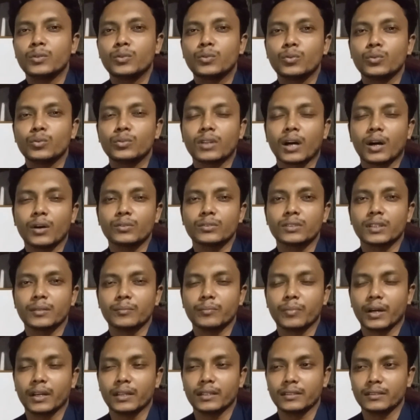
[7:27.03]

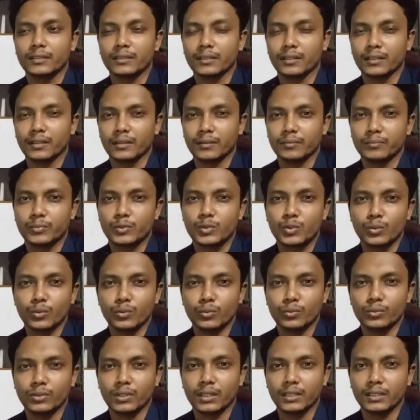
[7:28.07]
2000 by
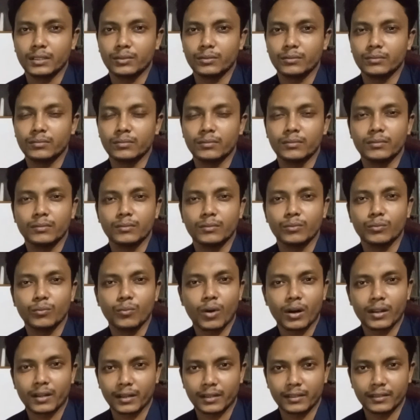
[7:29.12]
2, then you
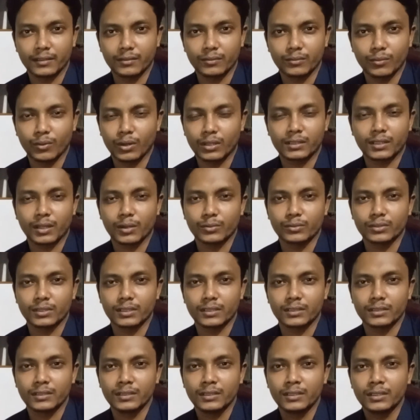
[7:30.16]
100
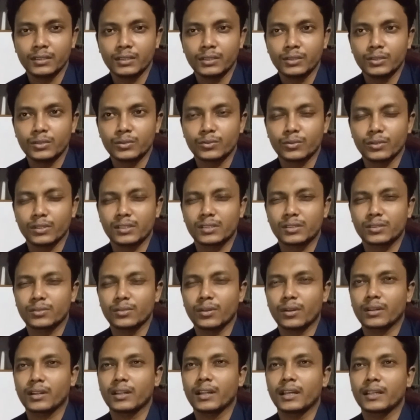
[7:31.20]
1000. So it's
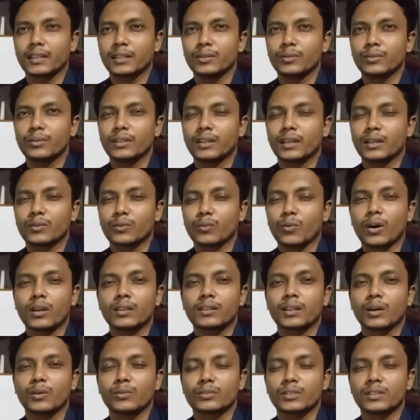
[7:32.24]
not like you will get
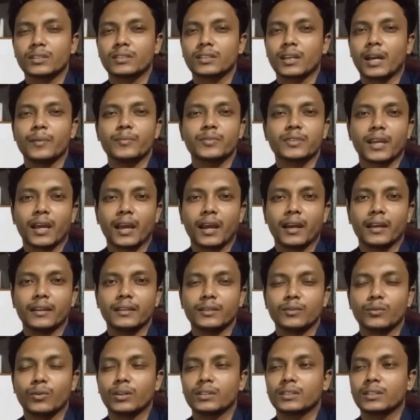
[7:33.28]
1000 times
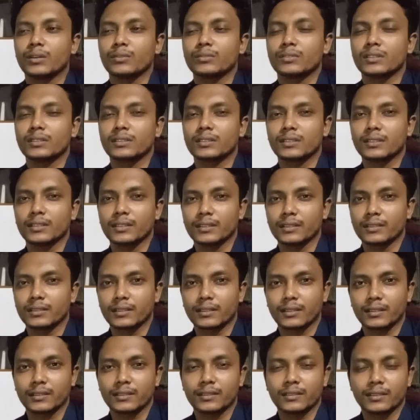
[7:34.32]
head and 1000
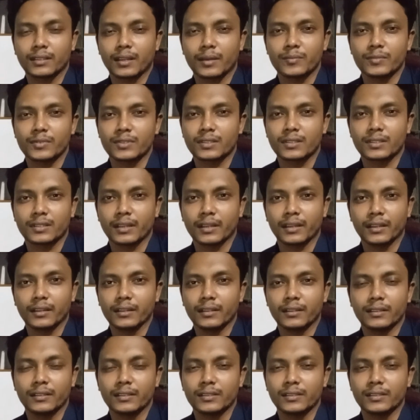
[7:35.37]
times tail.